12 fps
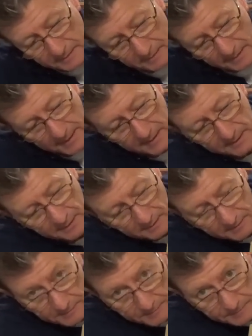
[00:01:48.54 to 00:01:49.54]
like
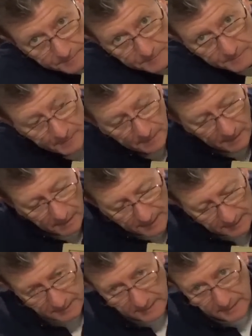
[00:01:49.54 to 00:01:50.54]
here, all
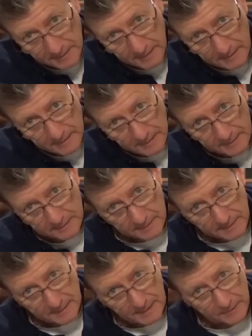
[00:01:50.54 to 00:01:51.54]
right?
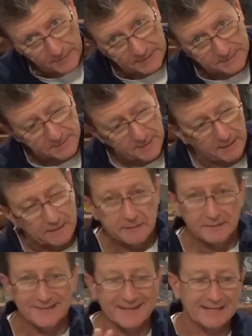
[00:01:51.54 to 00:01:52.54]
And that's it.
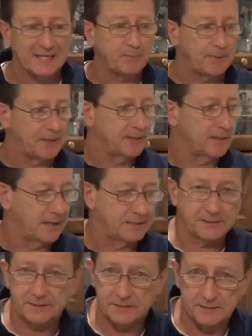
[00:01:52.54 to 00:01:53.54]
They keep it
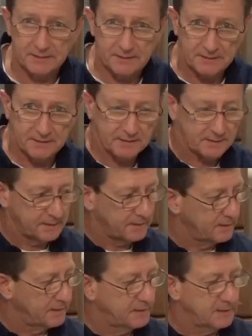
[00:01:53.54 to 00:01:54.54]
nice
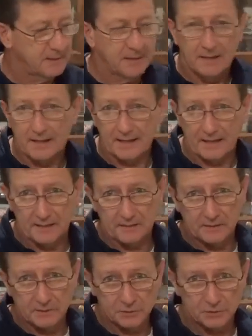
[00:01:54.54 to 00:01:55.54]
and
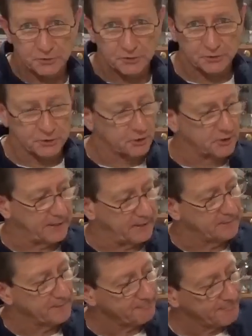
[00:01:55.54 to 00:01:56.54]
sturdy.
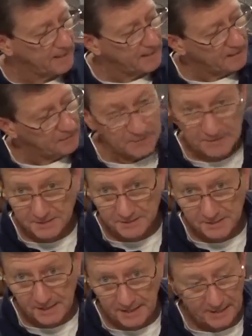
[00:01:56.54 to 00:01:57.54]
This
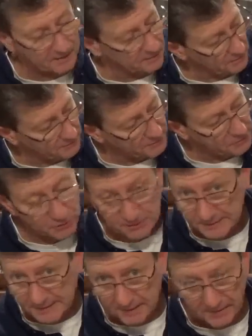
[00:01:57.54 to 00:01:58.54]
is the handle that you
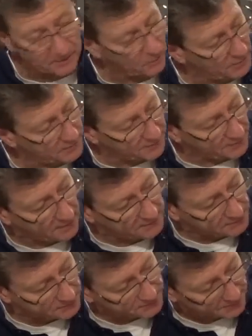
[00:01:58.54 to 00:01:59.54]
can carry it with, and it
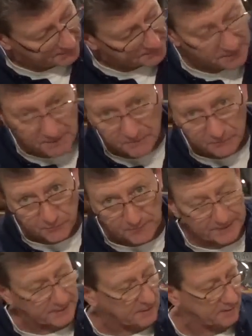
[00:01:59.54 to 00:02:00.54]
also says
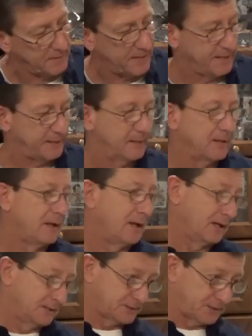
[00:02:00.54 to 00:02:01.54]
freight yard on it.
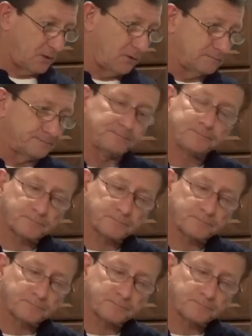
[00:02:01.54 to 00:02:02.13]
So